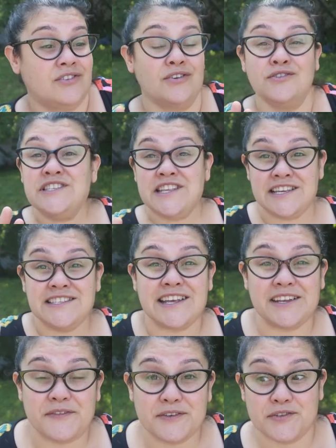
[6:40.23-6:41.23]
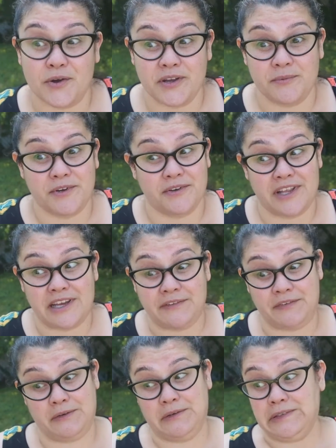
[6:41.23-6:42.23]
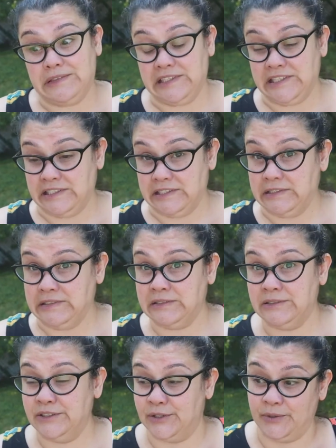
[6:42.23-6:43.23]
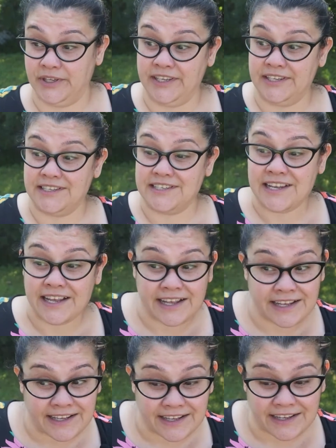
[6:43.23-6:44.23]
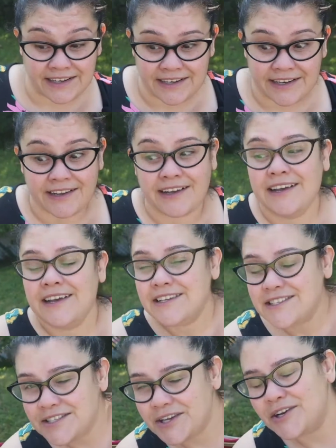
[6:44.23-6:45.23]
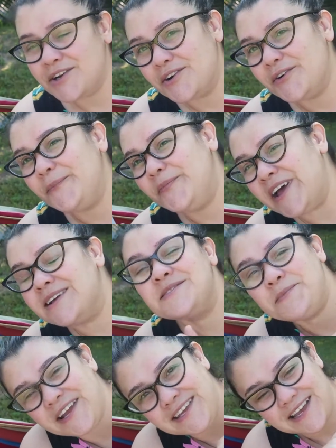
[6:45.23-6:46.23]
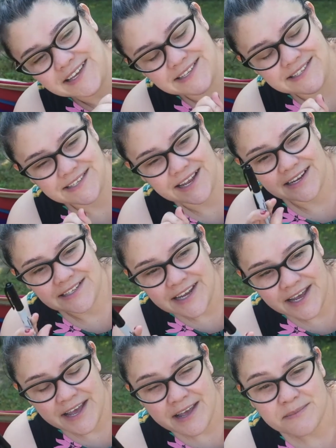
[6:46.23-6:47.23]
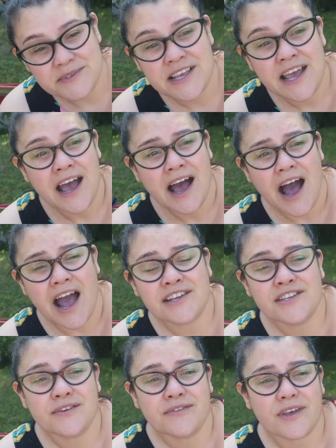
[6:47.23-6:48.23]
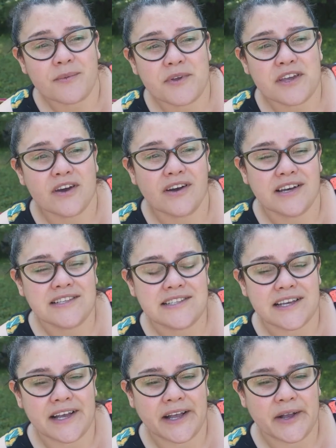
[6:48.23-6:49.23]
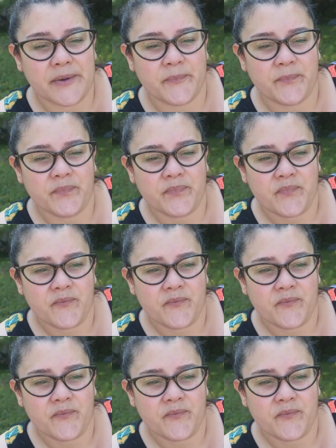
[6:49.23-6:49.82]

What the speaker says: those things that if you saw in real life, you'll go like, oh no. And so that's my yikes tabs. I do that because I